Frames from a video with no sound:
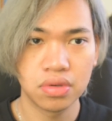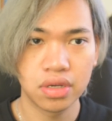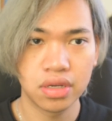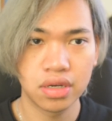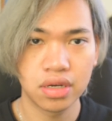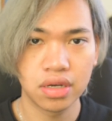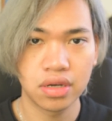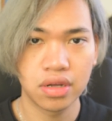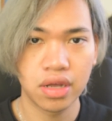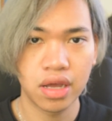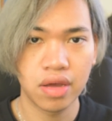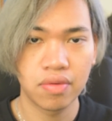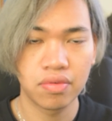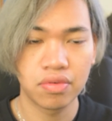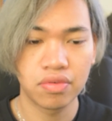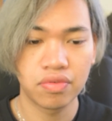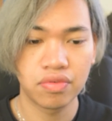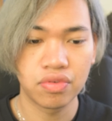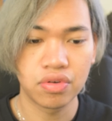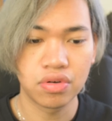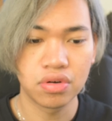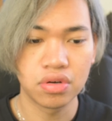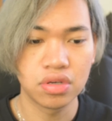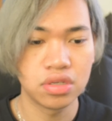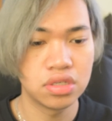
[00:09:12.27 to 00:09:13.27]
and I'll have it
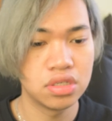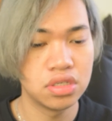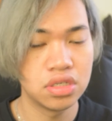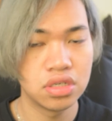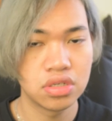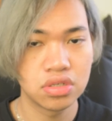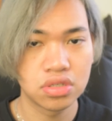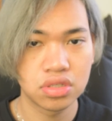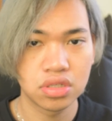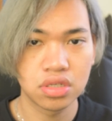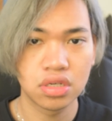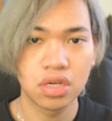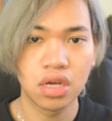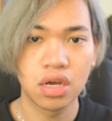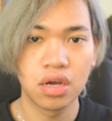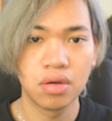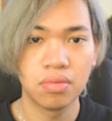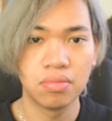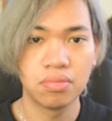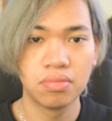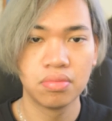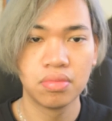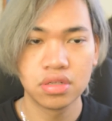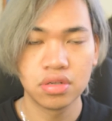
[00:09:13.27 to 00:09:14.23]
for years to come.